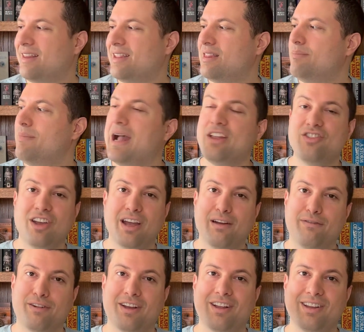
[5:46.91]
The Magic of
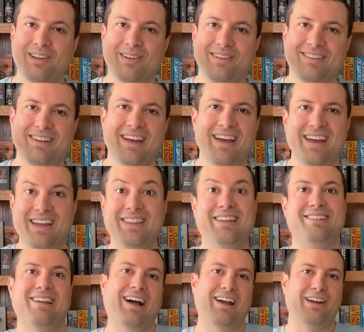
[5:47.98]
Recluse in the
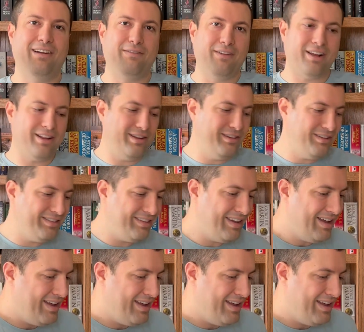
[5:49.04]
Saga of Recluse.